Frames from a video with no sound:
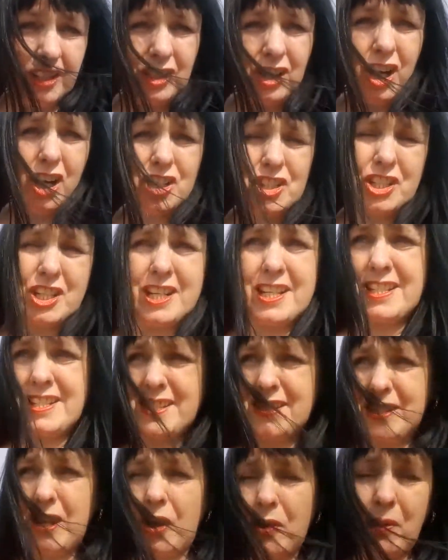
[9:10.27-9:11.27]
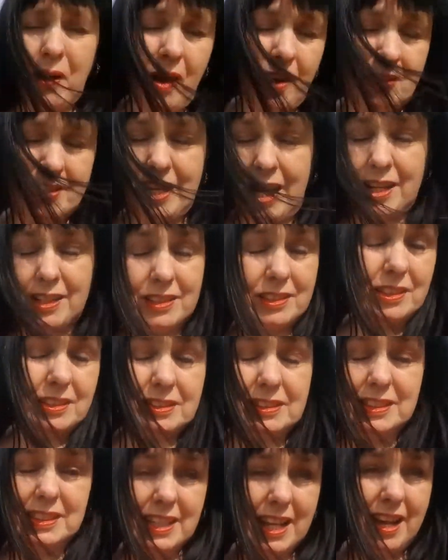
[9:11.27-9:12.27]
Gosh, it is so hot and
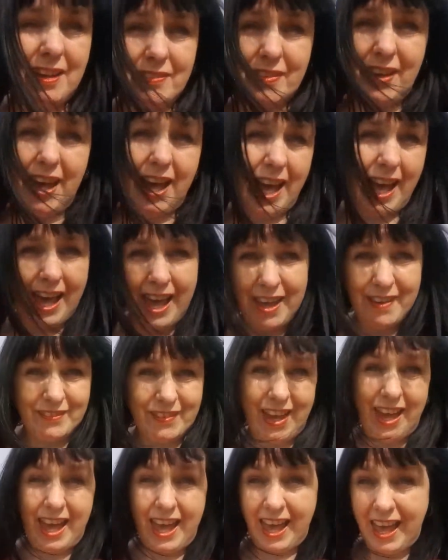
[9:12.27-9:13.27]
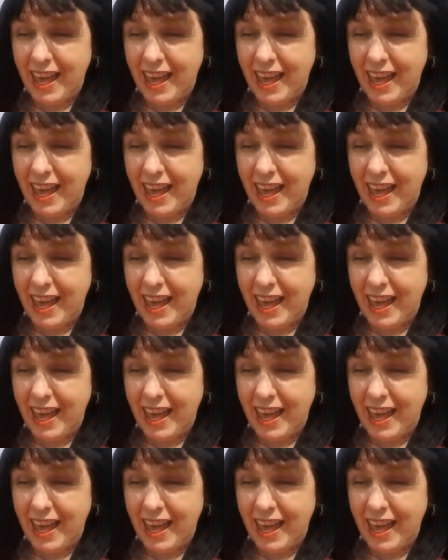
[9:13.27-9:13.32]
you'll never, ever,